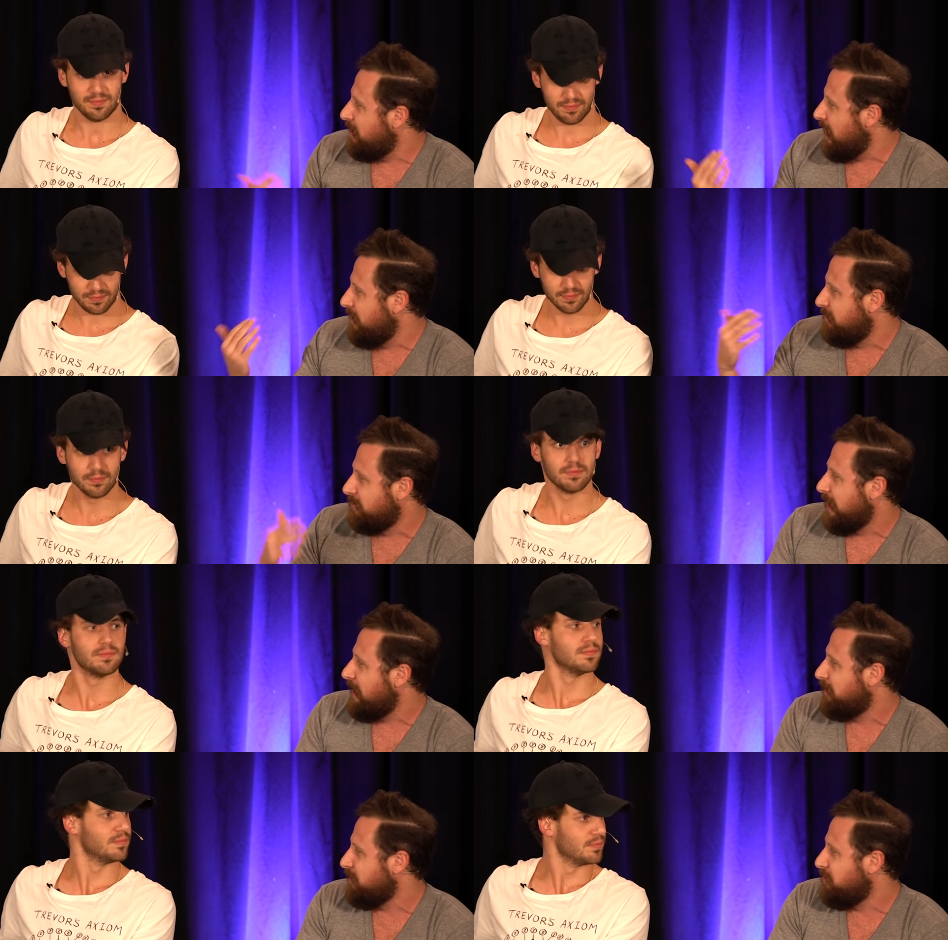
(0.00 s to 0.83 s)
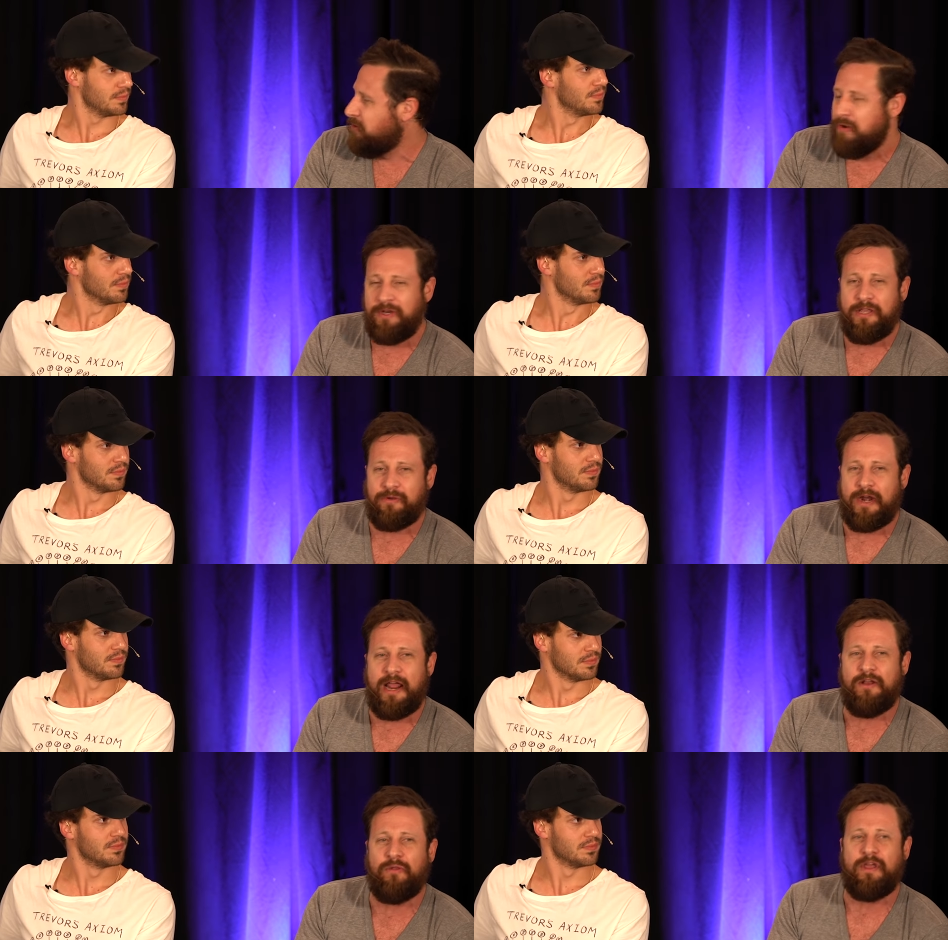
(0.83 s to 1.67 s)
Speaker 1: that. I, I, likely you don't either.
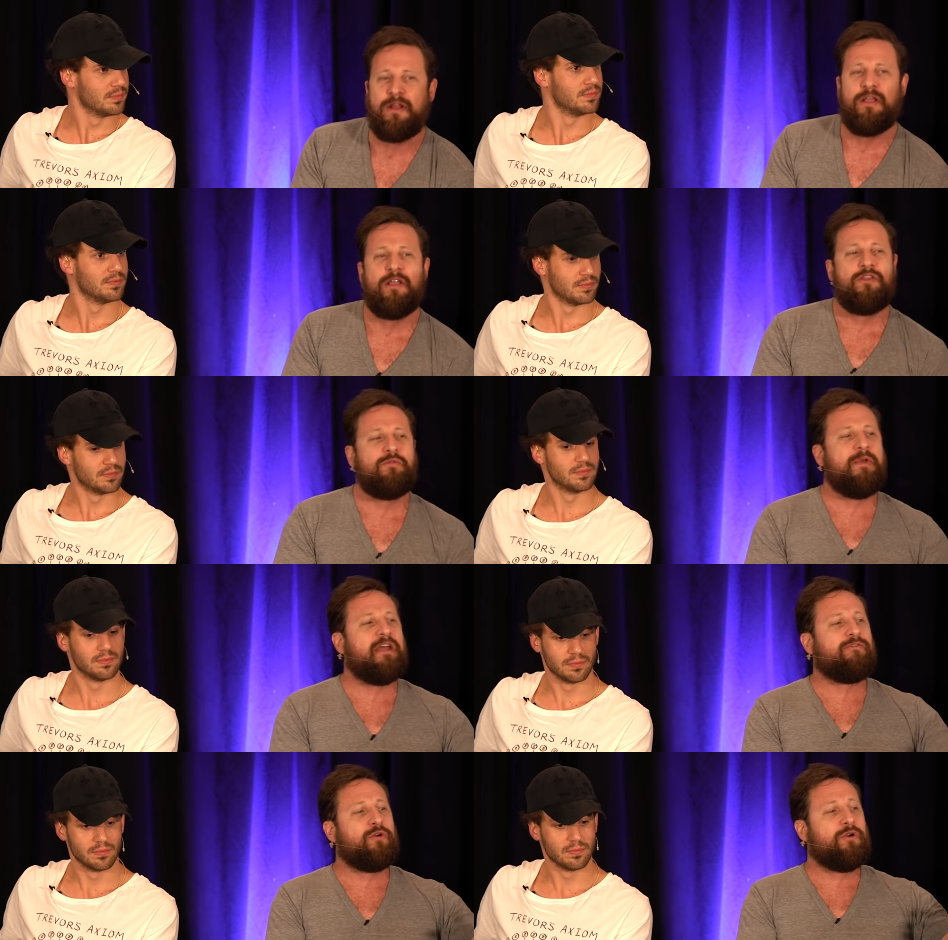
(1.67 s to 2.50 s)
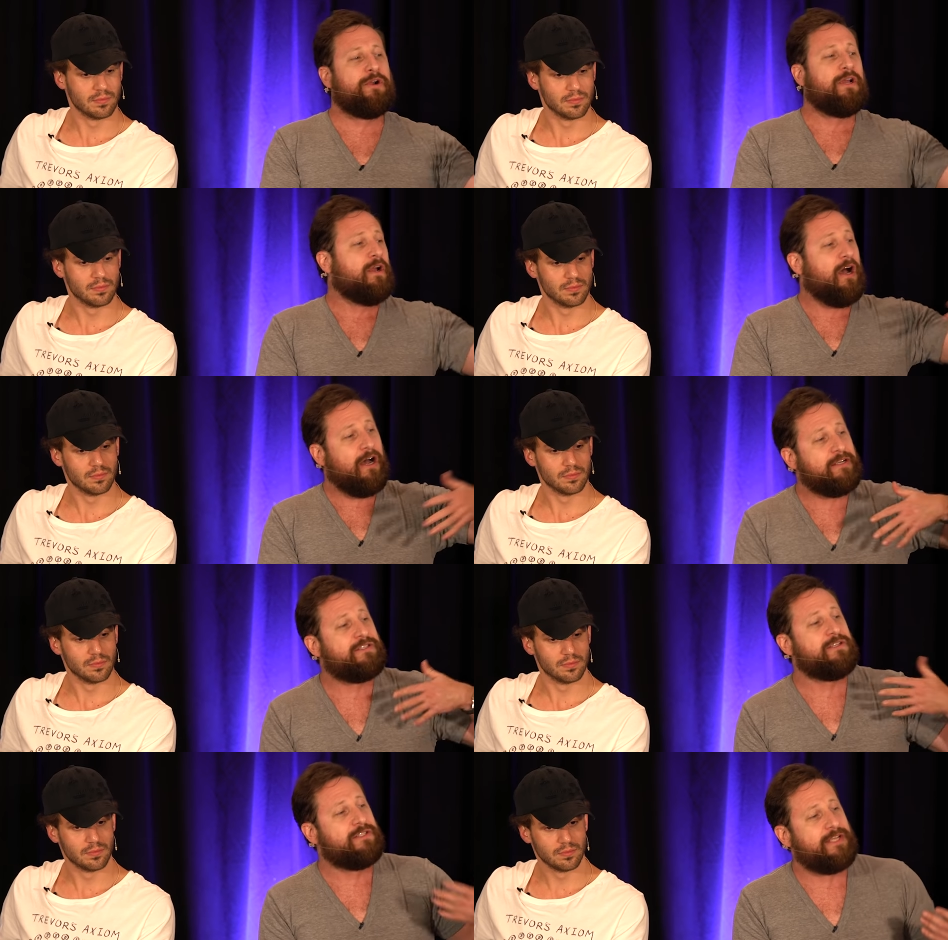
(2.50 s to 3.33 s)
And I know that you may have heard
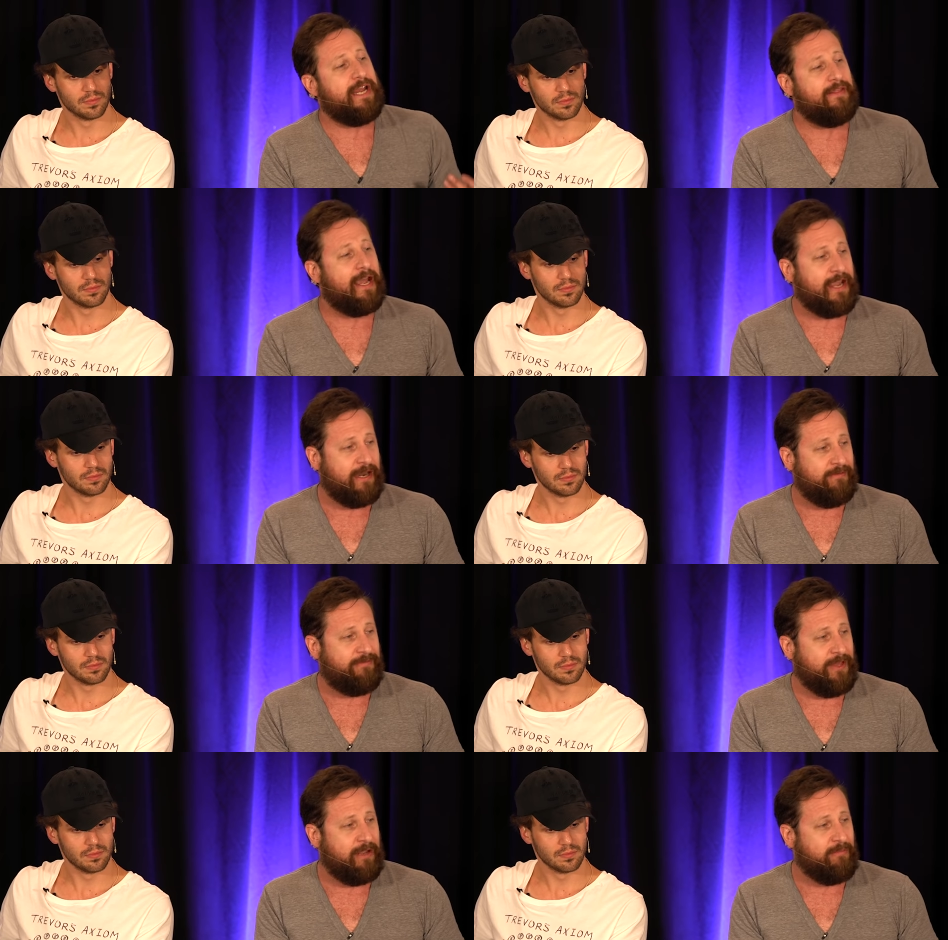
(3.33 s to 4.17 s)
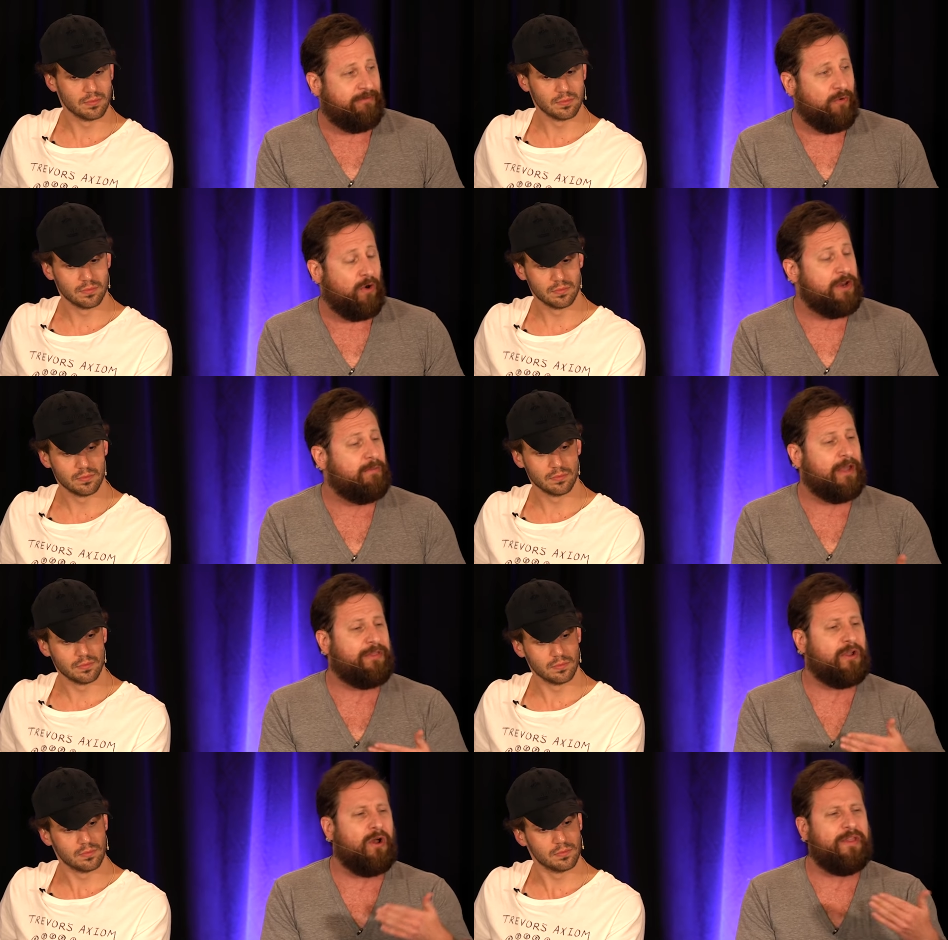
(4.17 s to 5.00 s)
us say that kind of thing before, and you
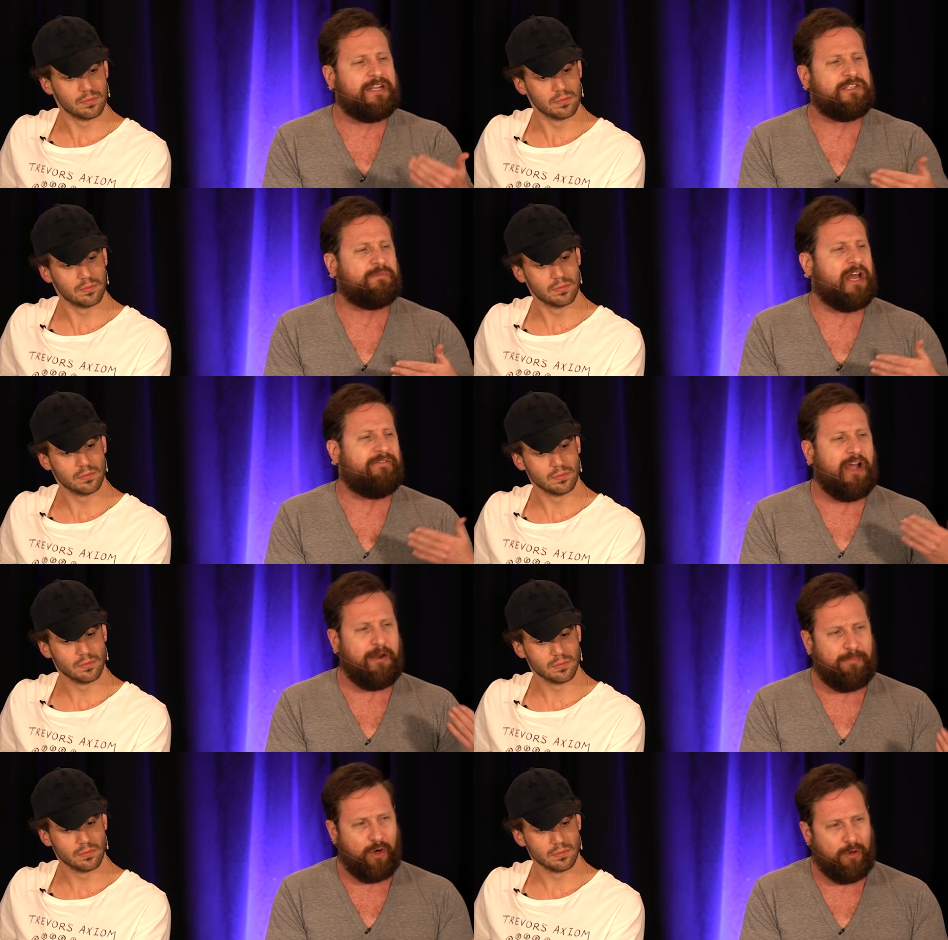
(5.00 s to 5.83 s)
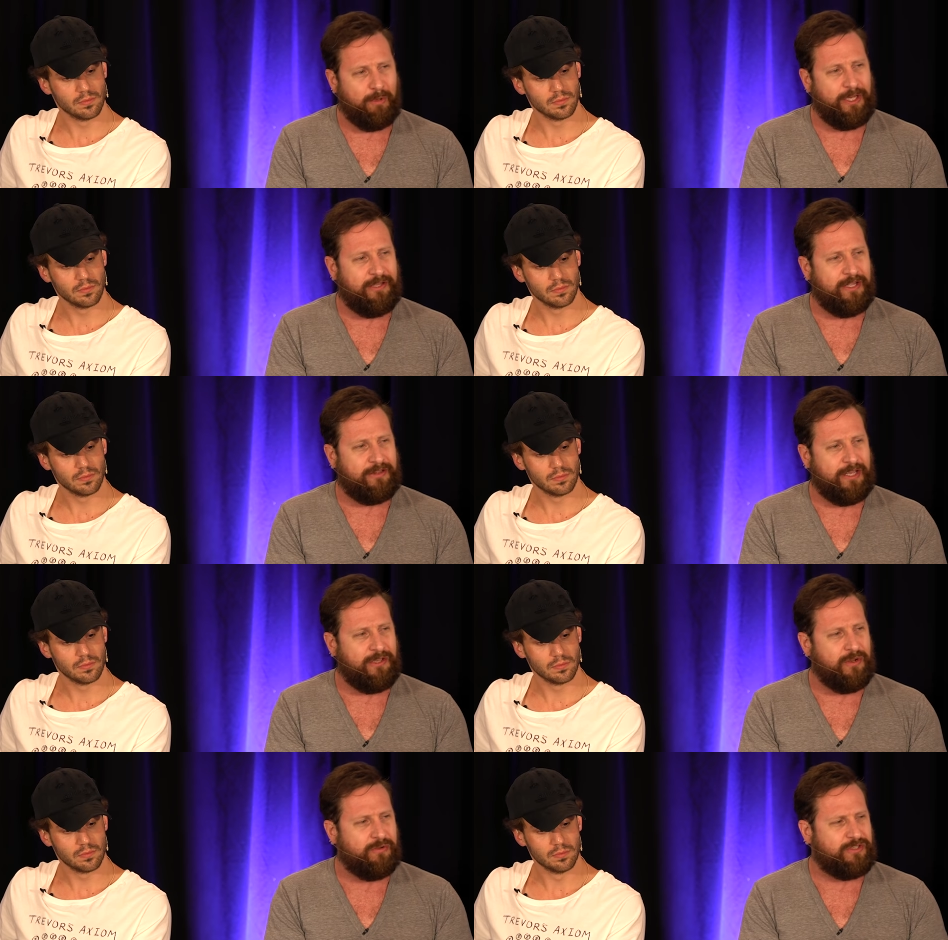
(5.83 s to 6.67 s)
might think, oh, that's some kind of hyperbole that they
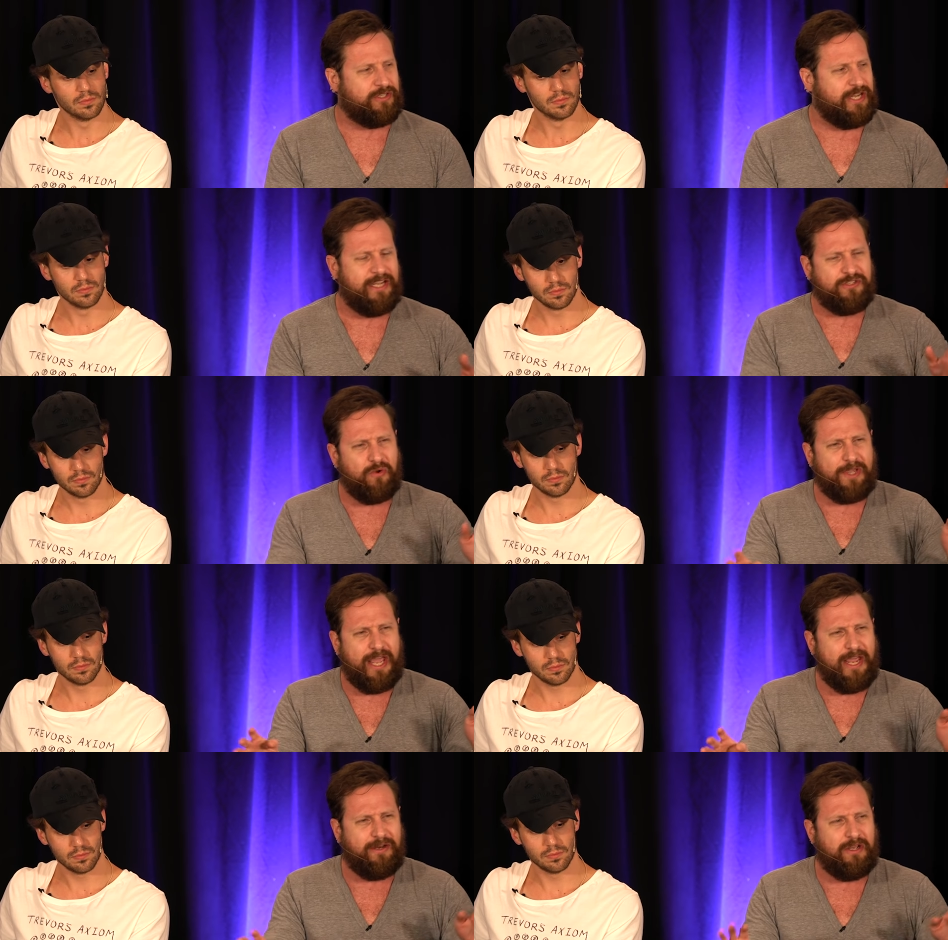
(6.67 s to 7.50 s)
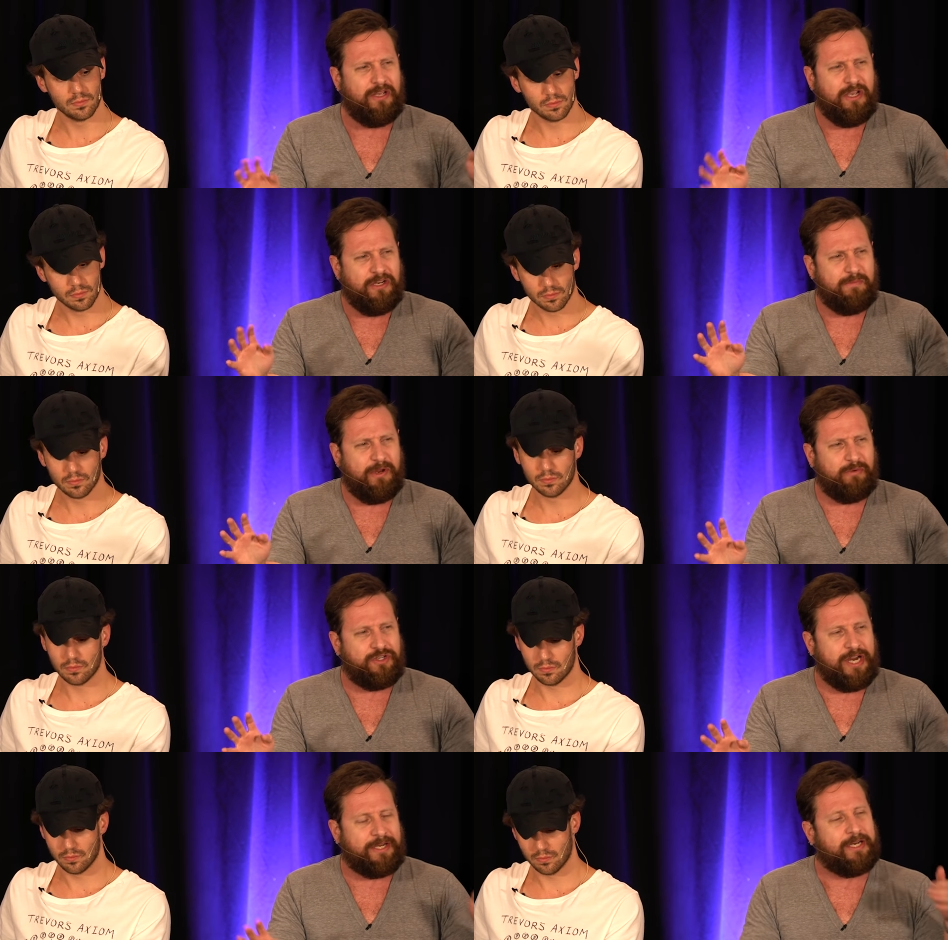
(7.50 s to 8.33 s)
use to say it's okay to, to be
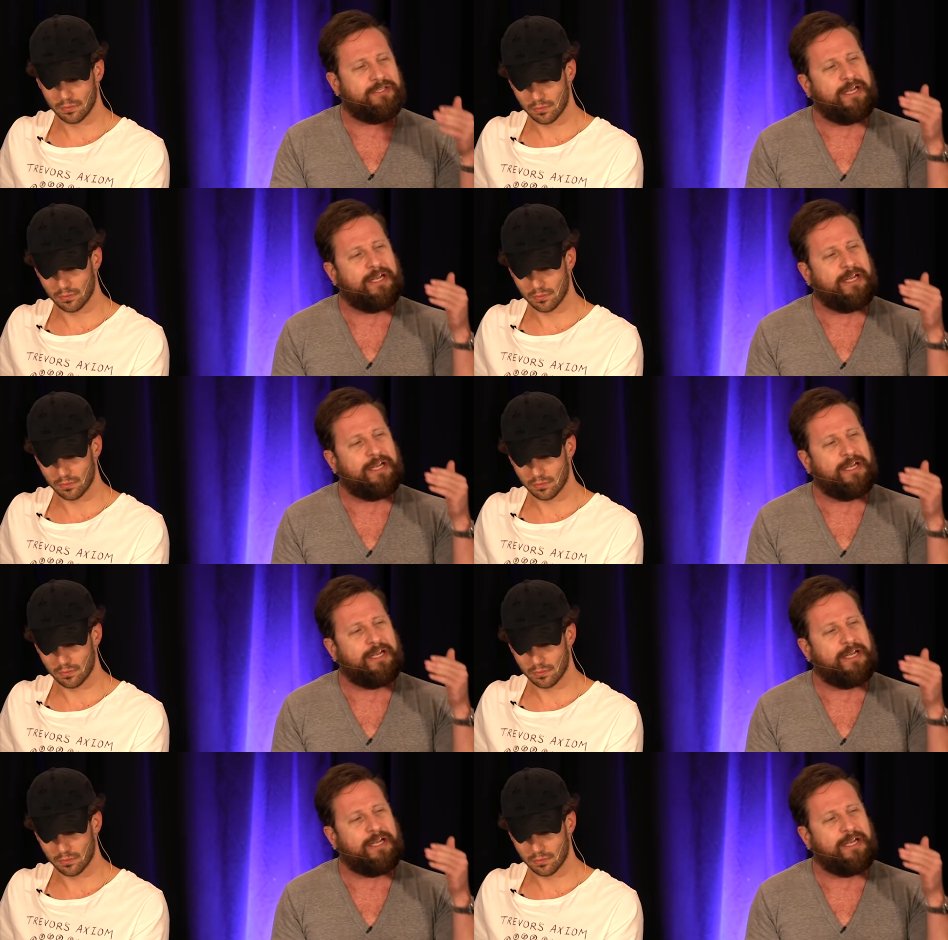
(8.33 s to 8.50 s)
rejected.